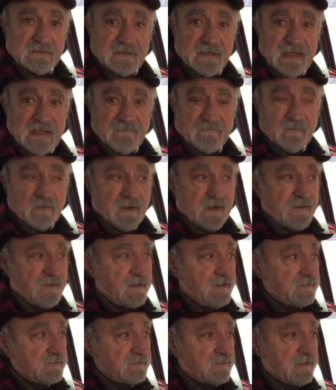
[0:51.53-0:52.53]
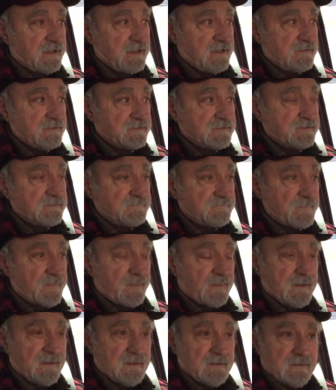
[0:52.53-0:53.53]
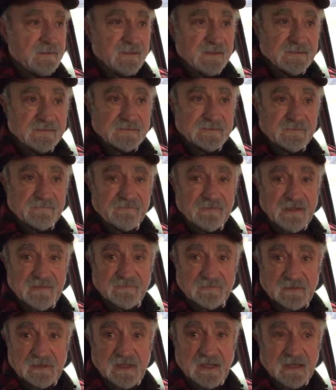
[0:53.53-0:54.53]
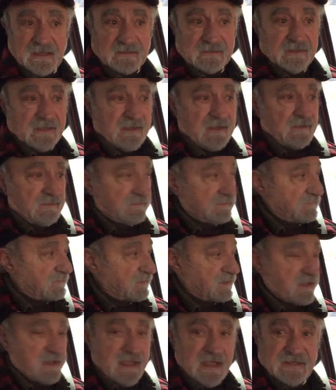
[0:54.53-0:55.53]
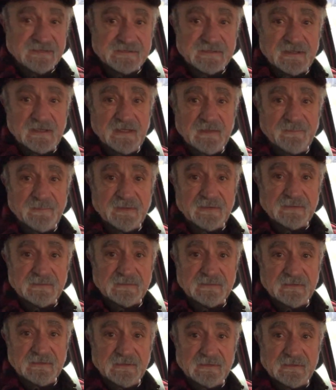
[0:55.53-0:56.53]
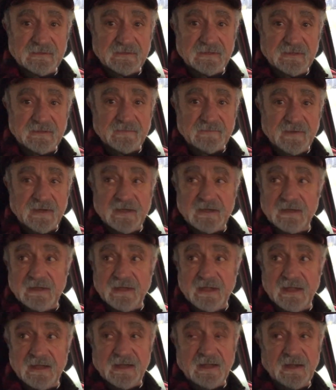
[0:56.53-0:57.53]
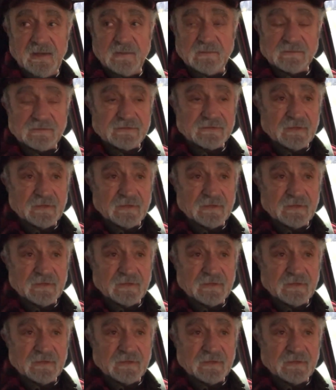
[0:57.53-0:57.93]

halfway to the hunting grounds. It's uh, 5 o'clock now, and we're gassing up and getting ready to head out.